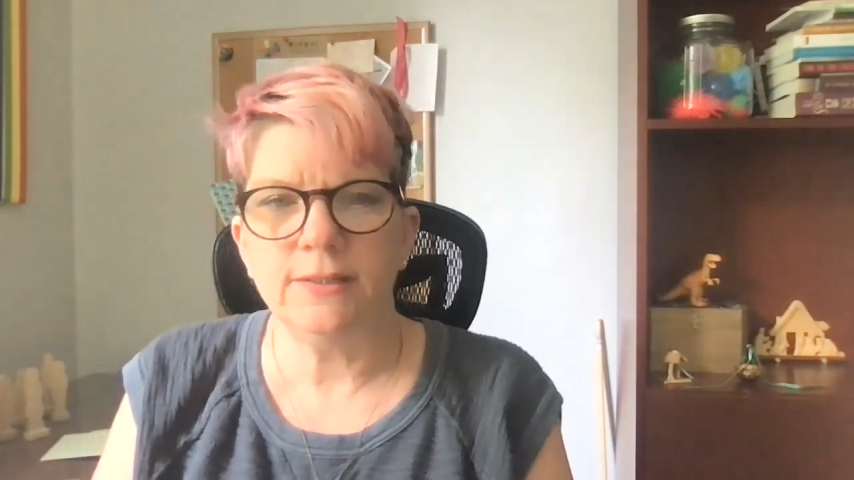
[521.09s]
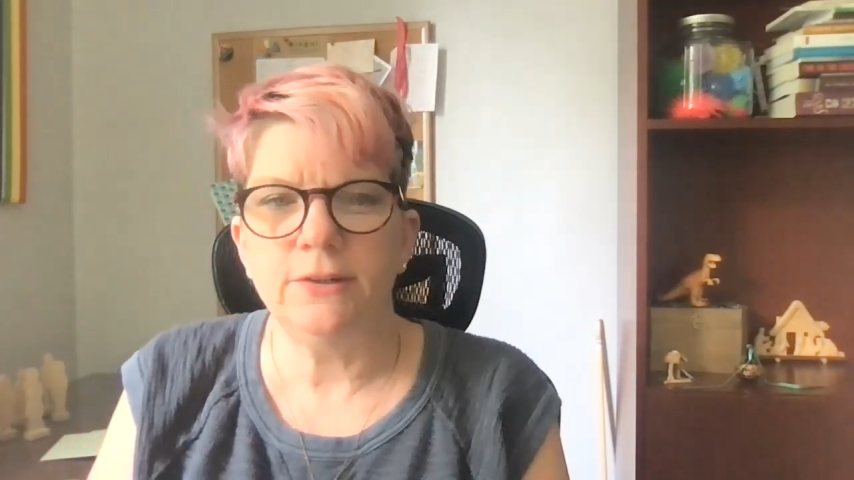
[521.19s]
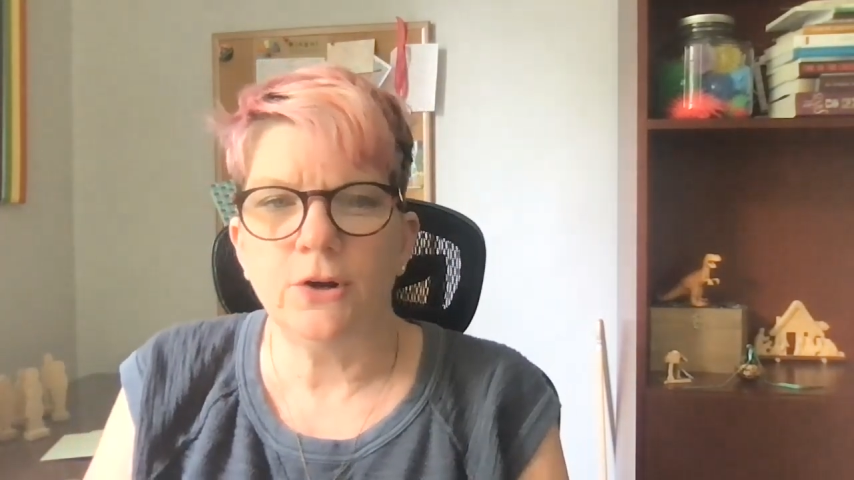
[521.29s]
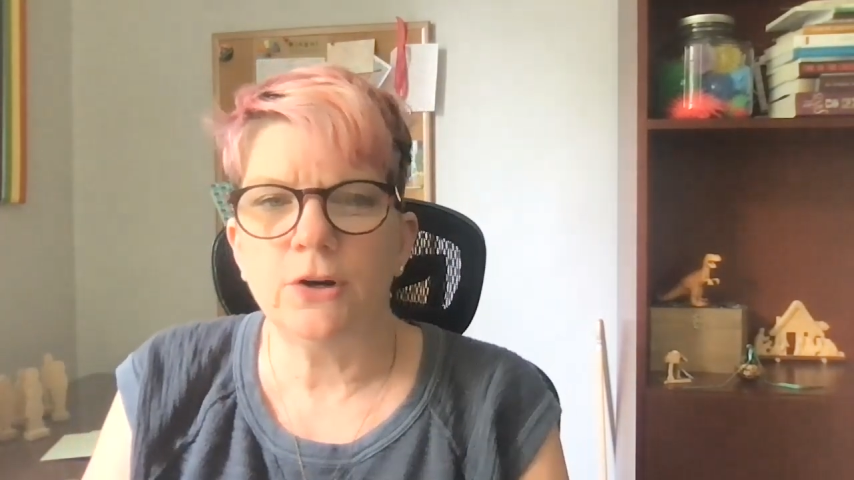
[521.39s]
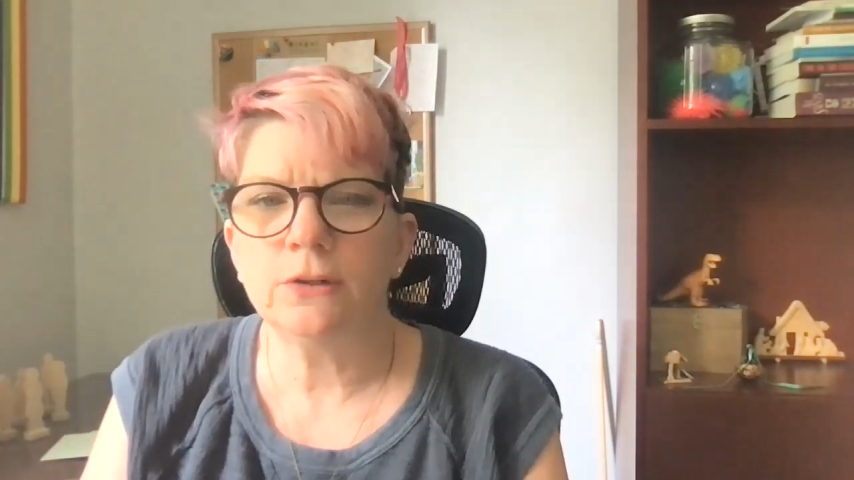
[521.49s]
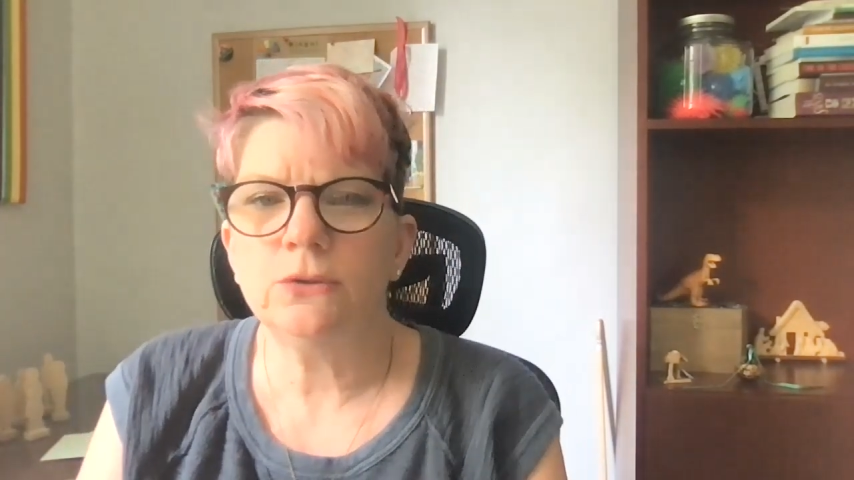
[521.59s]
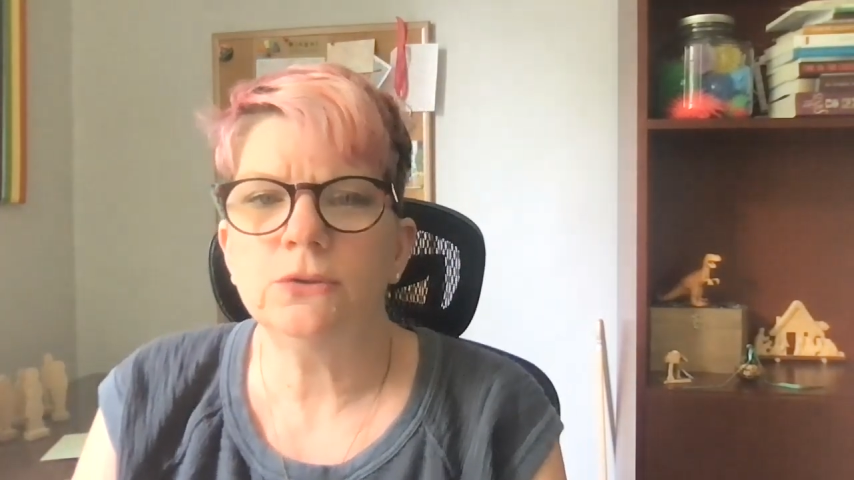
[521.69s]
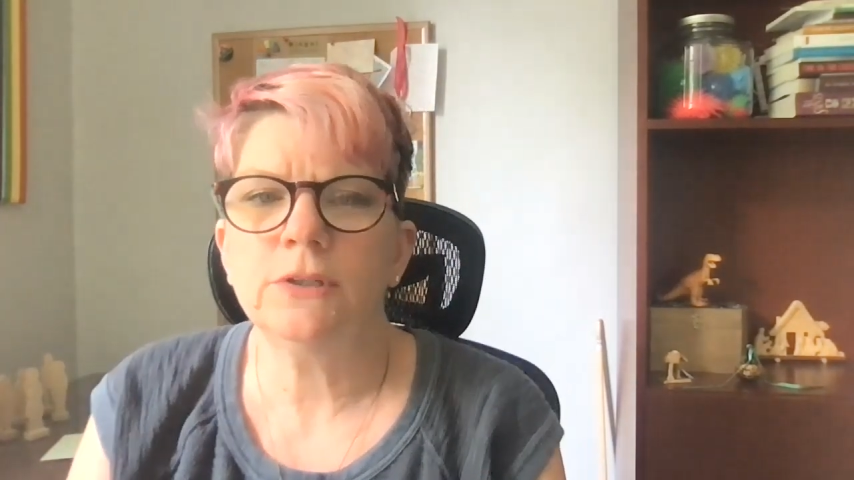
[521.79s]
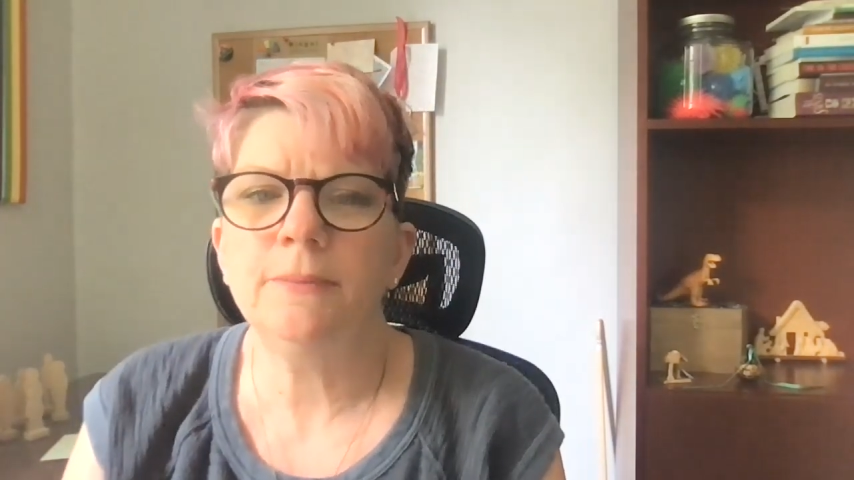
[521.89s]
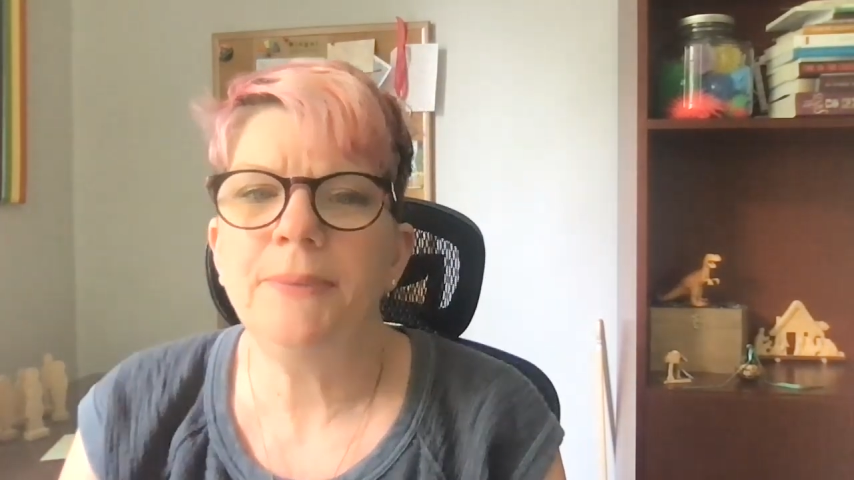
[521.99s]
in an
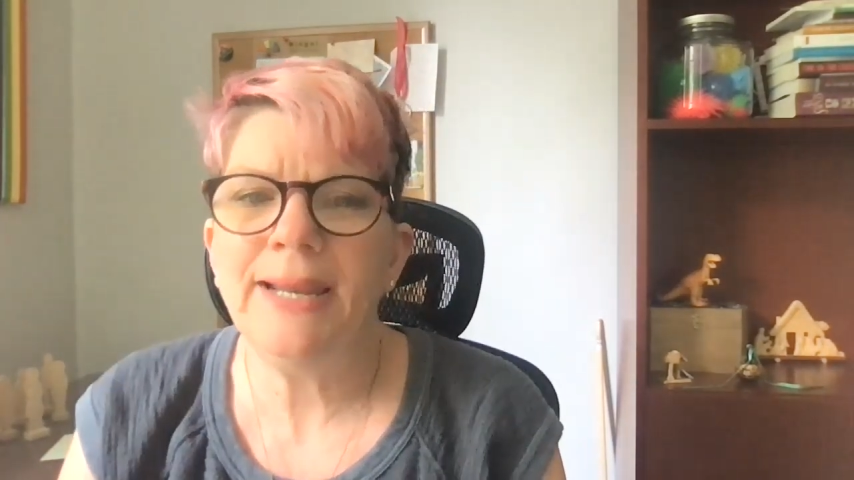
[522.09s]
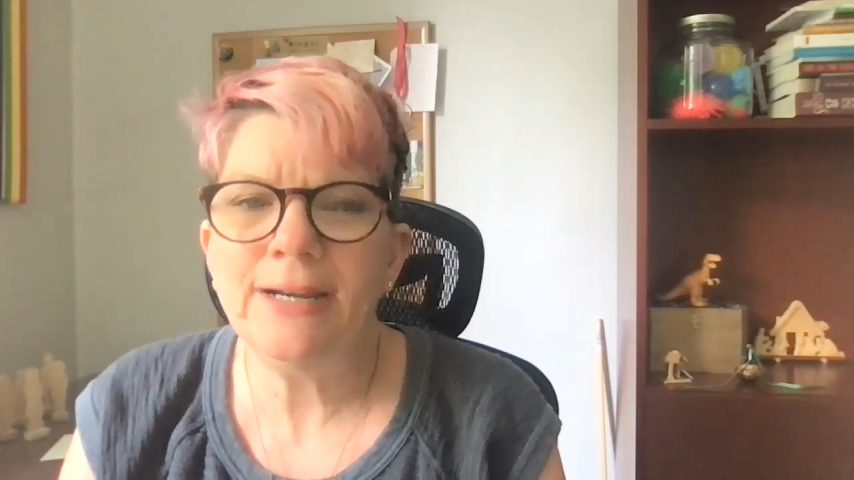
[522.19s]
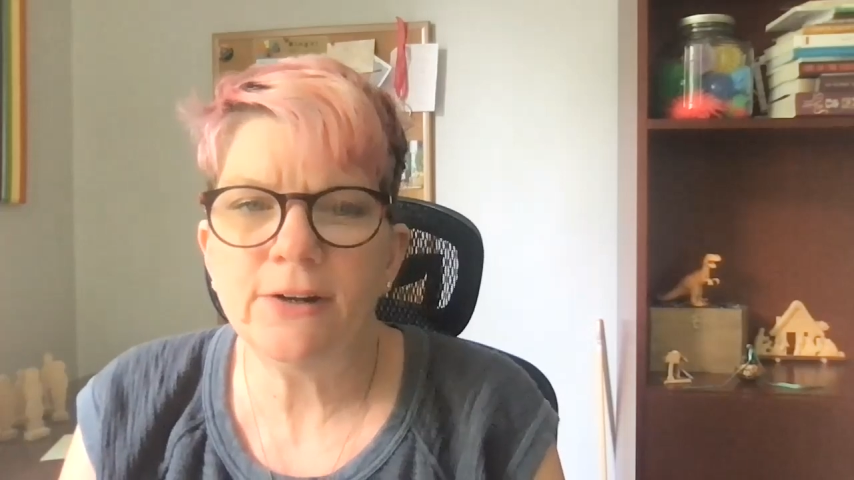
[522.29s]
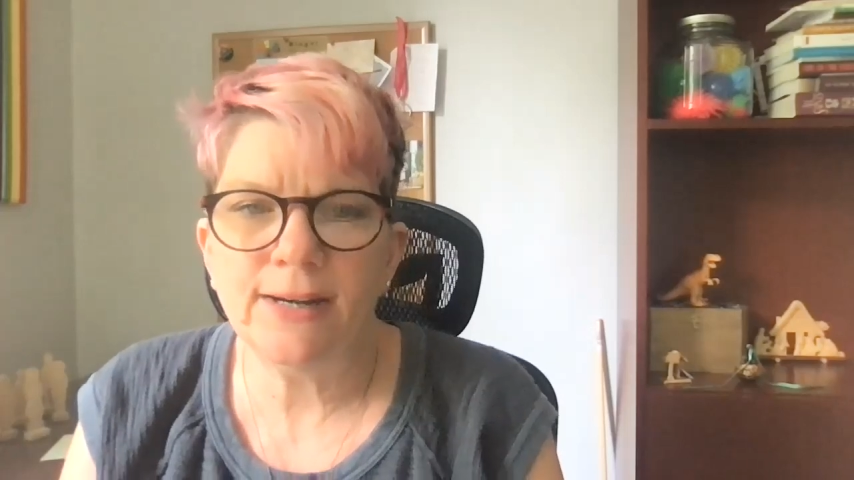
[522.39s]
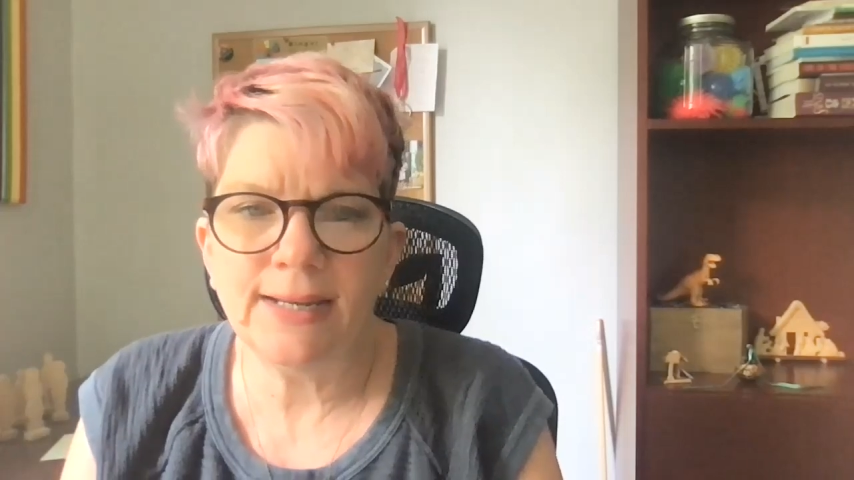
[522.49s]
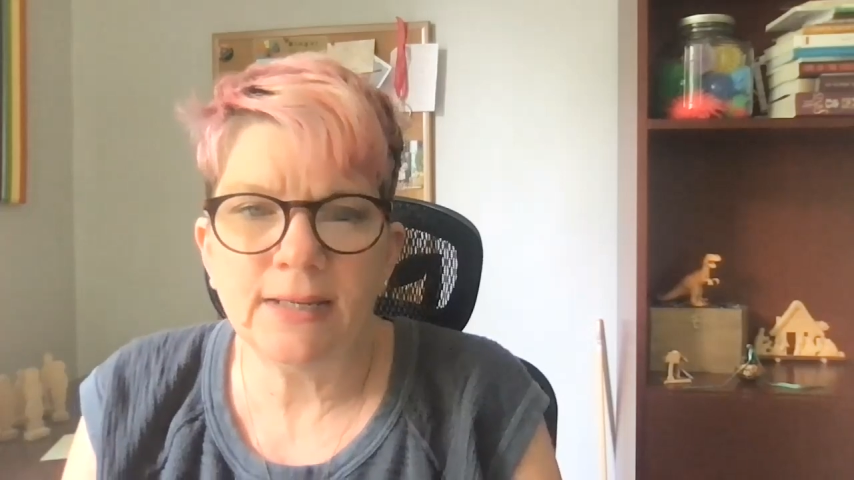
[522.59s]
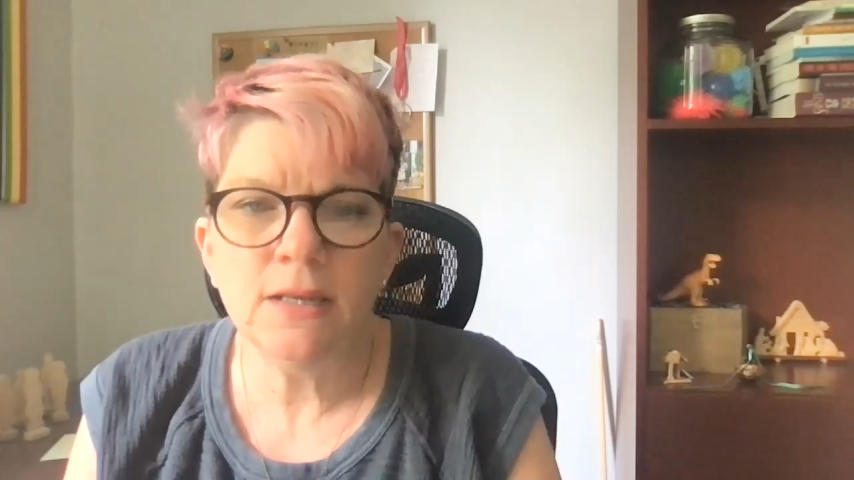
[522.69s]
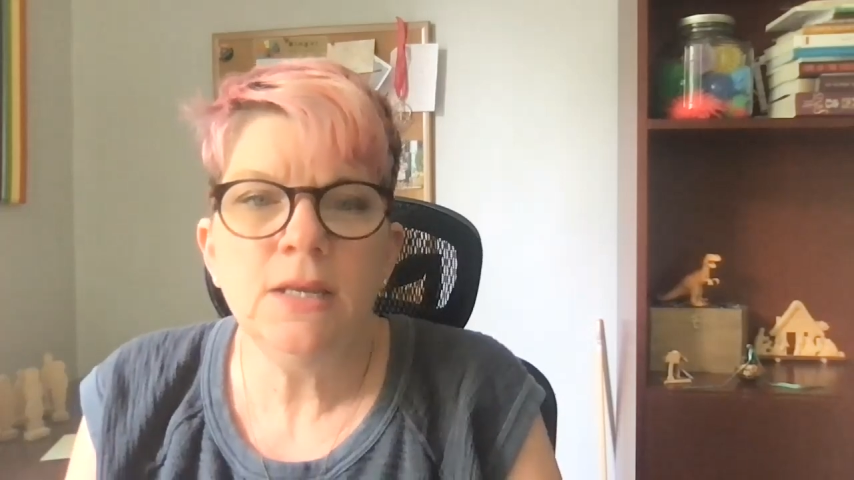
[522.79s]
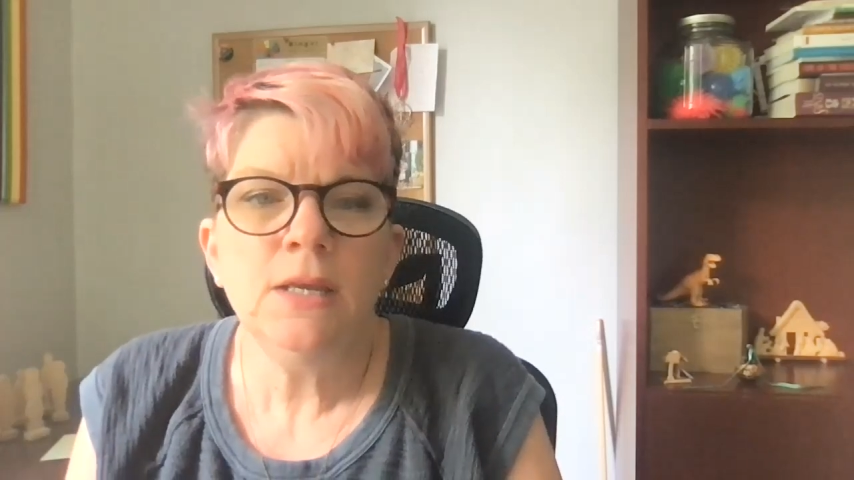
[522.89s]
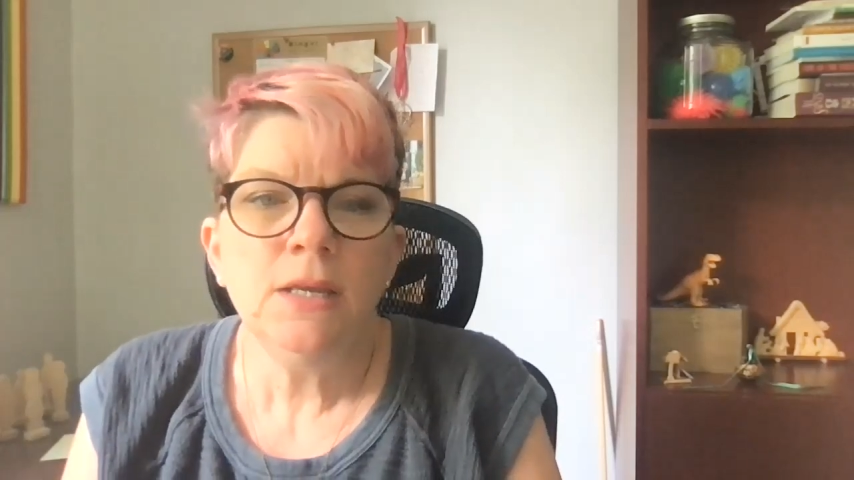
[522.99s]
article comparing